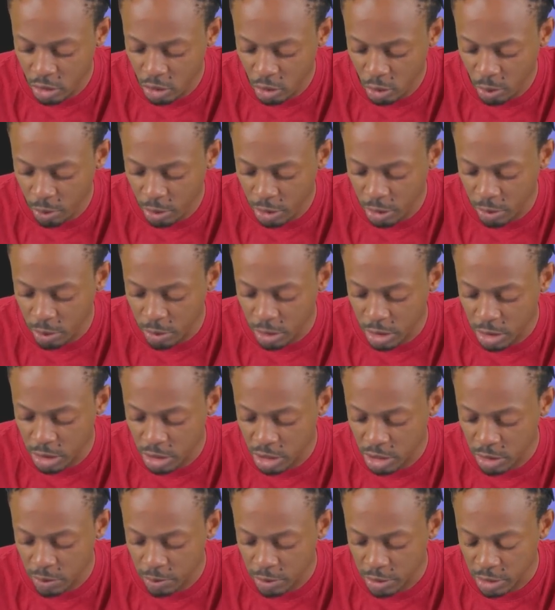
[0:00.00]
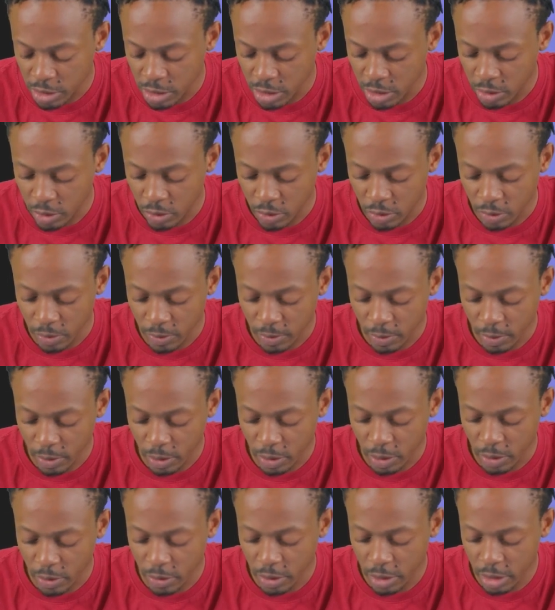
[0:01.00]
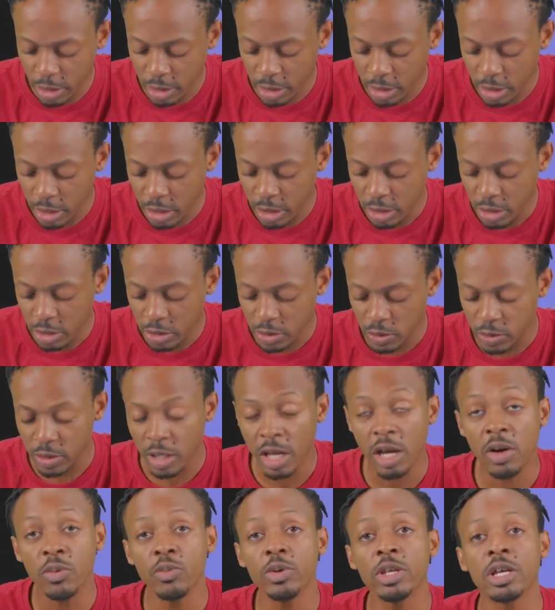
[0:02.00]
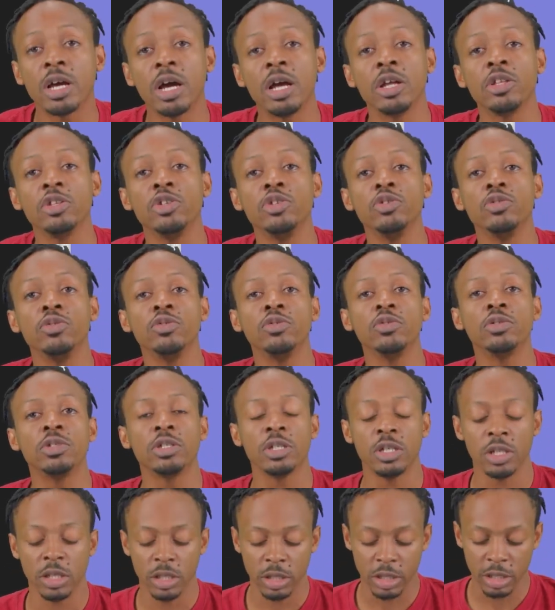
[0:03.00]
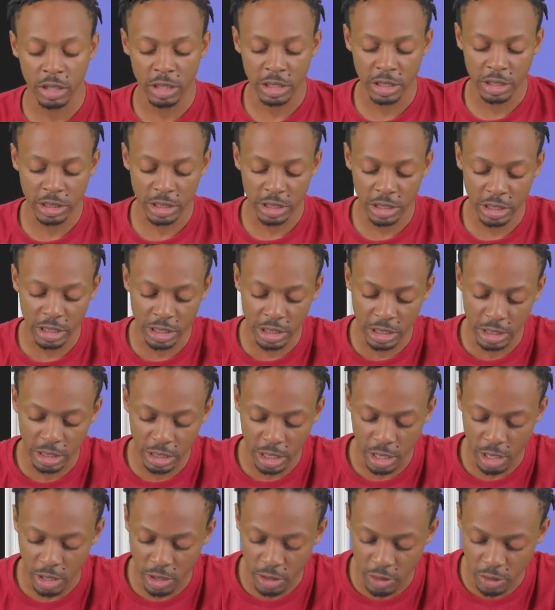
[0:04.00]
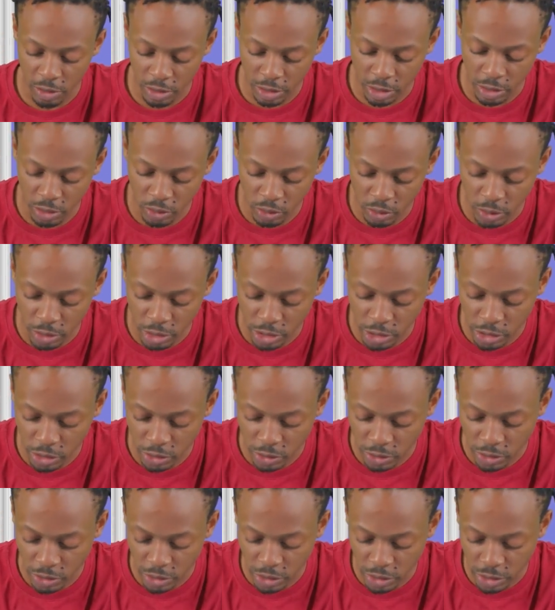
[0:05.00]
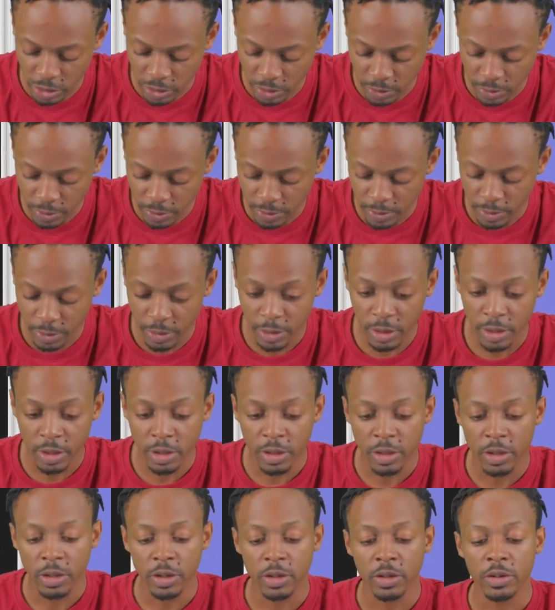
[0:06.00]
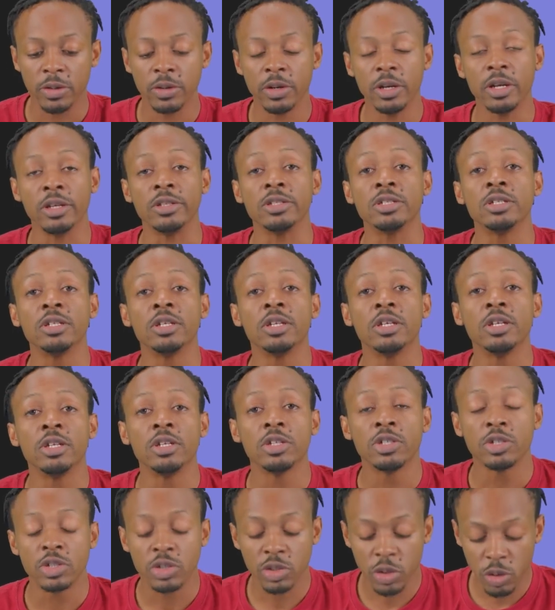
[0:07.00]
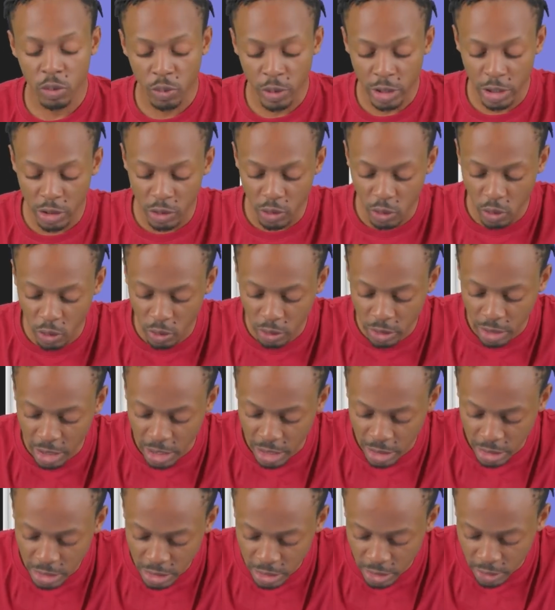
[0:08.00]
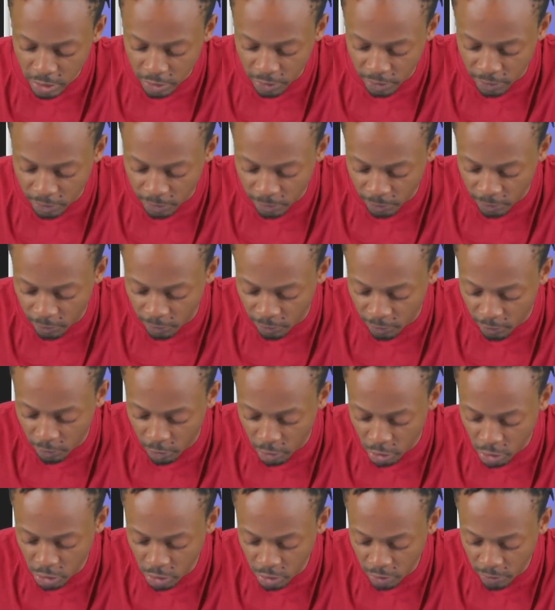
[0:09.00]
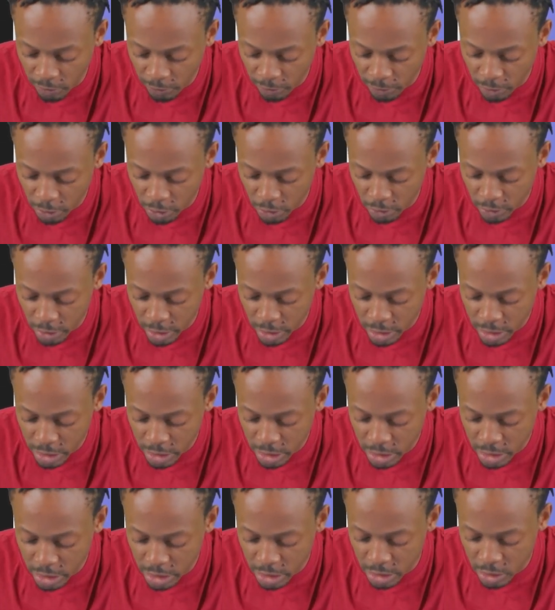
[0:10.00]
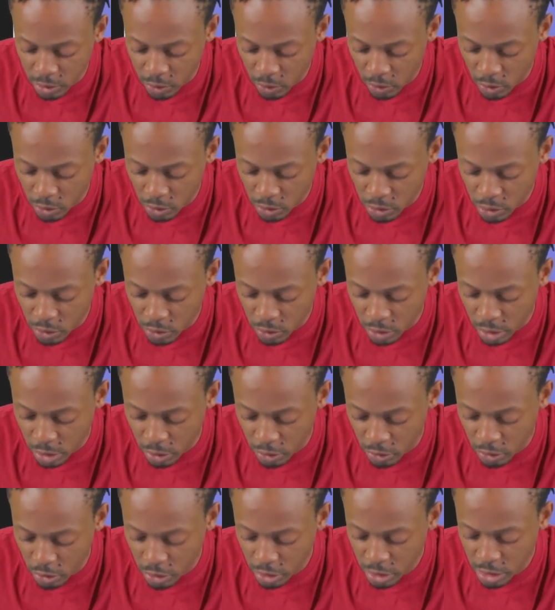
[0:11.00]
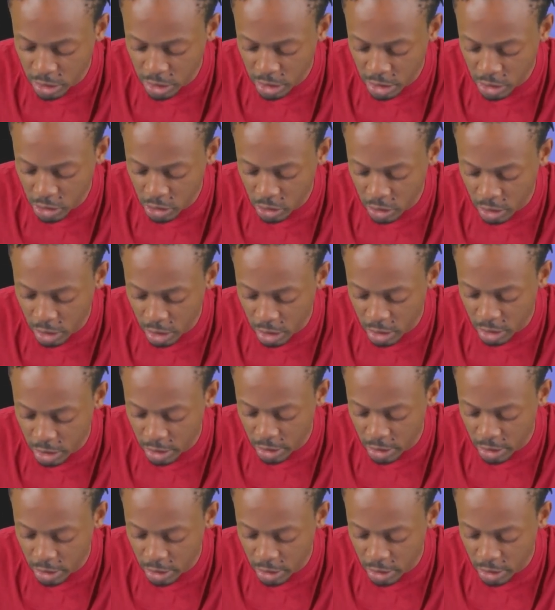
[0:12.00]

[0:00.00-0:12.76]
cubic meters per second, right? So now we can use this in our equations, right? So we know that volume flow rate is equal to the cross-sectional